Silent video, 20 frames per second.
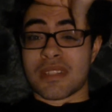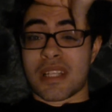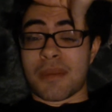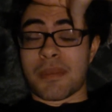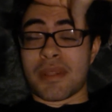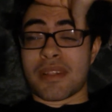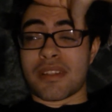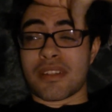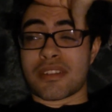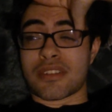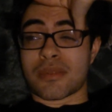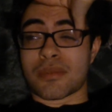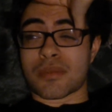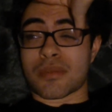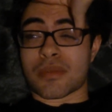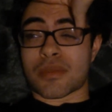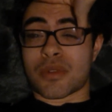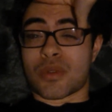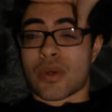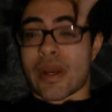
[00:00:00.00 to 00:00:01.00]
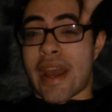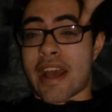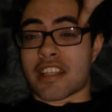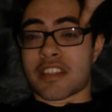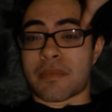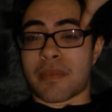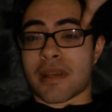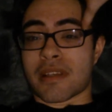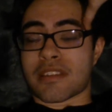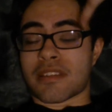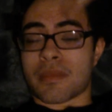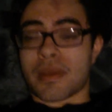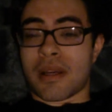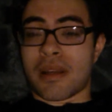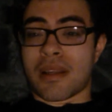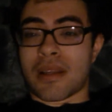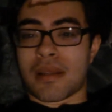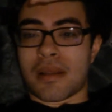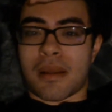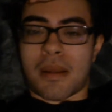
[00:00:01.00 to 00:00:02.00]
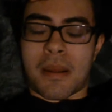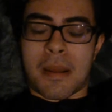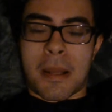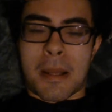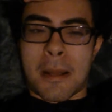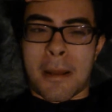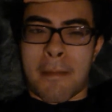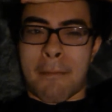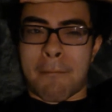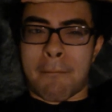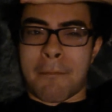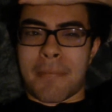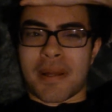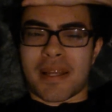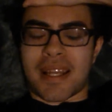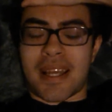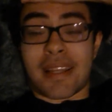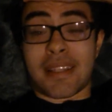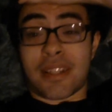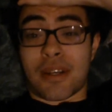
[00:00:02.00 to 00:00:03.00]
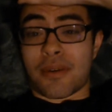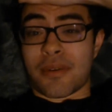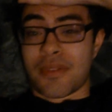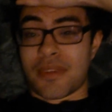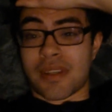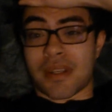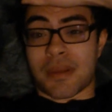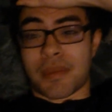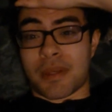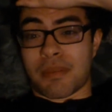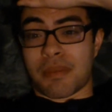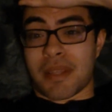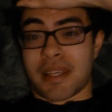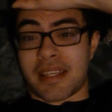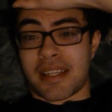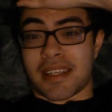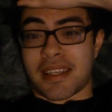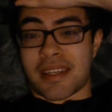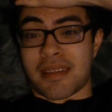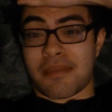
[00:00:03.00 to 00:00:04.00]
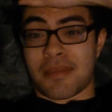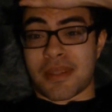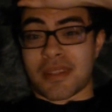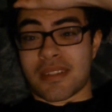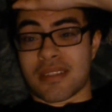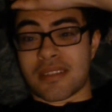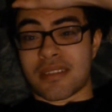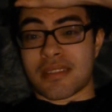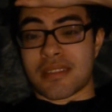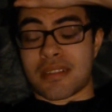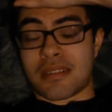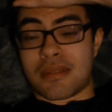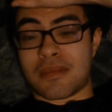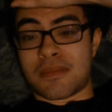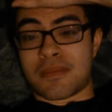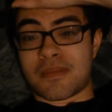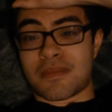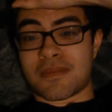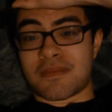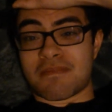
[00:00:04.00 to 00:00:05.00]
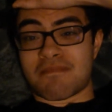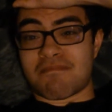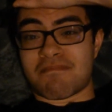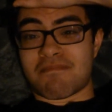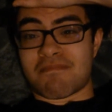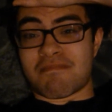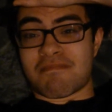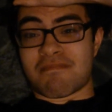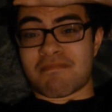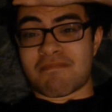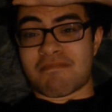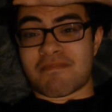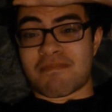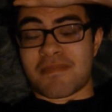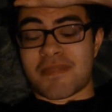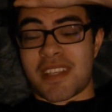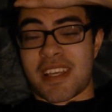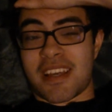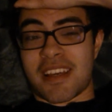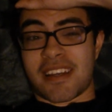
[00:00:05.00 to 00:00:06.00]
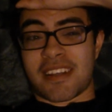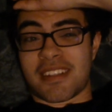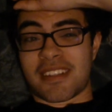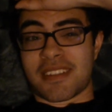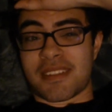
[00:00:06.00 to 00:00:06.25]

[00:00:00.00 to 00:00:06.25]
I mean, there's some cool aspects about it, but I don't think I'm gonna play it again because, um, yeah,